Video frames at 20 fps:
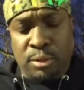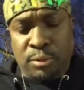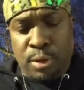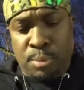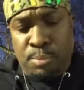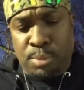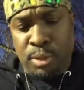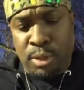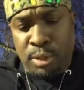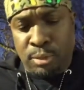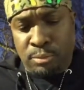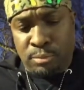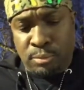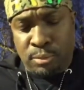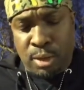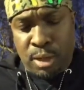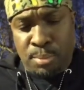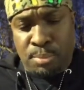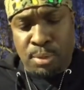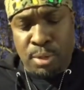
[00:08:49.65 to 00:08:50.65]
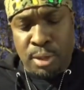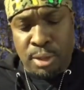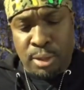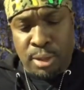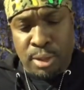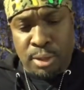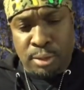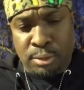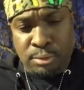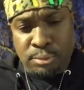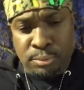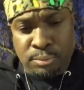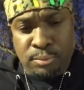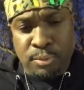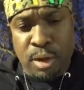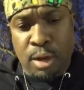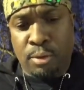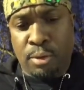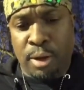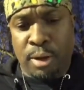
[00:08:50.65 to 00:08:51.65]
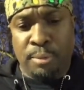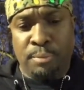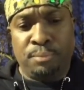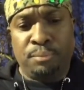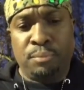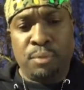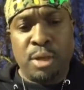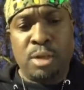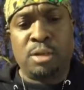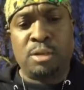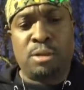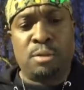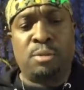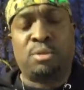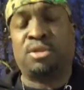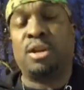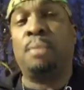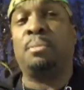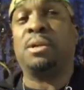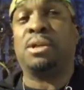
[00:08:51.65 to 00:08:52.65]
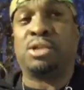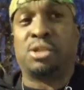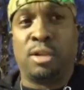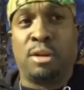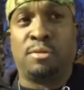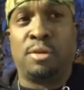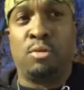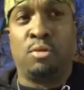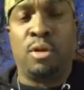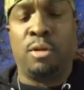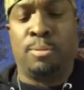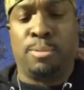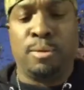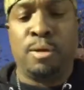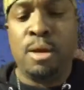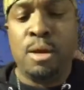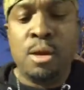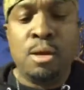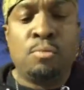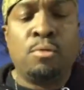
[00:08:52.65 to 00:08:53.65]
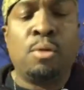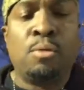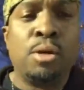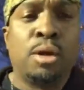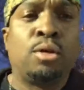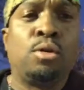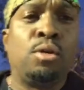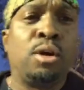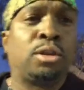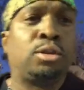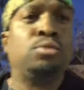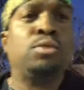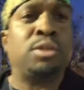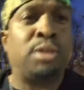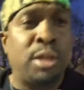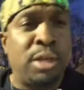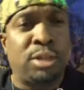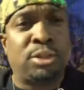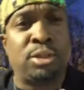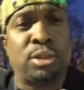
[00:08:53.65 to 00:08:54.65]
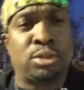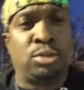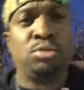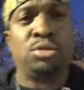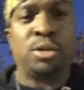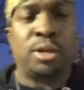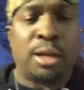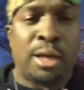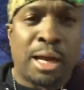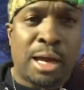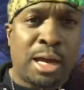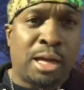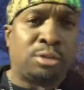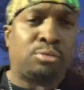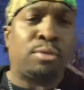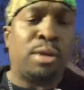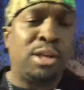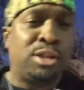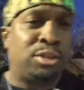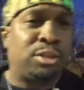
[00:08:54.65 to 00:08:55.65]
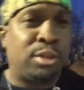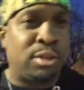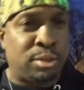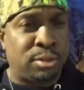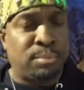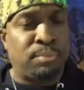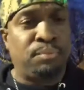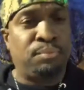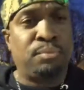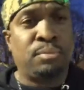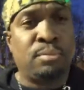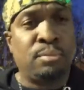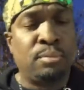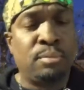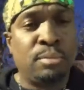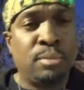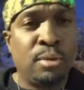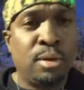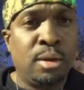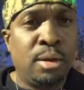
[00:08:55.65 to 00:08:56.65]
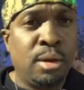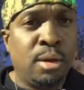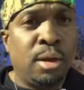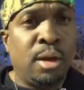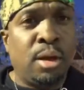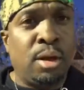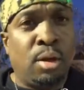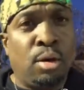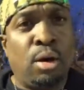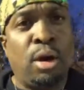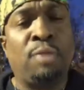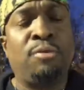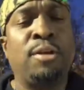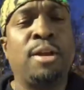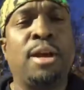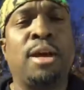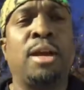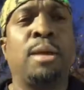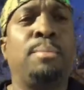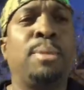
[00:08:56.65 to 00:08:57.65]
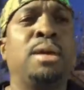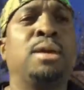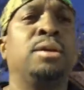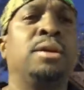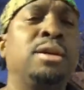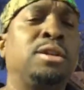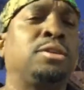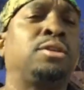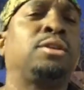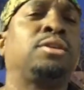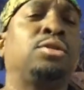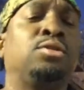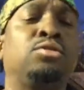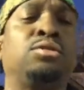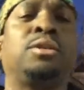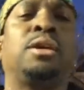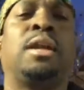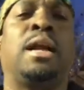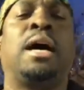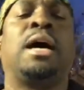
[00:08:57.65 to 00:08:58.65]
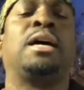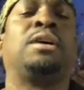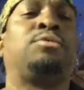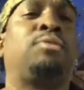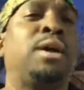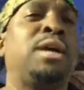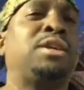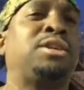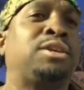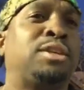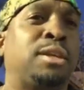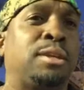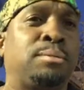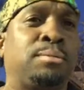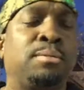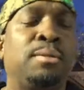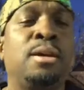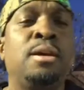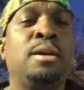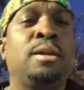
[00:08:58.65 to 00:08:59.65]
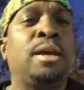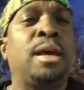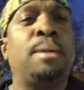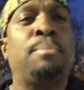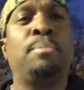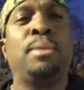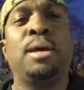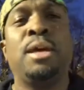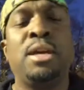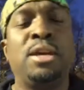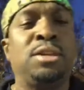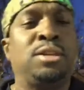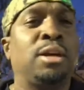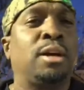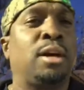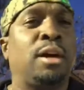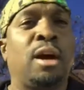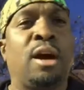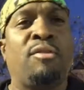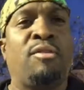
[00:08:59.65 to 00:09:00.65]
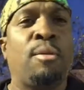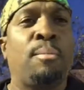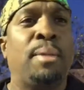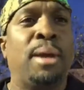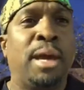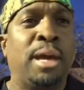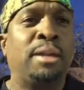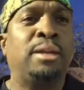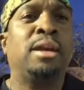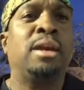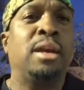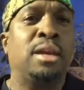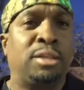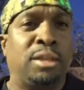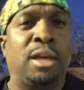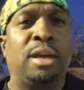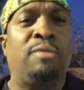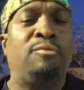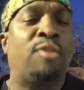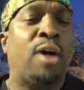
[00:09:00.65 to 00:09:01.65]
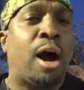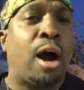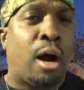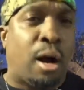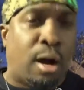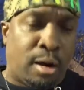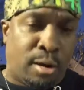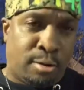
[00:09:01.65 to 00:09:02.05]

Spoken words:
I put it down. All right. This is some of the stuff that what we're going through is institutionalized racism. In order for there to be institutionalized racism, that means the government is involved.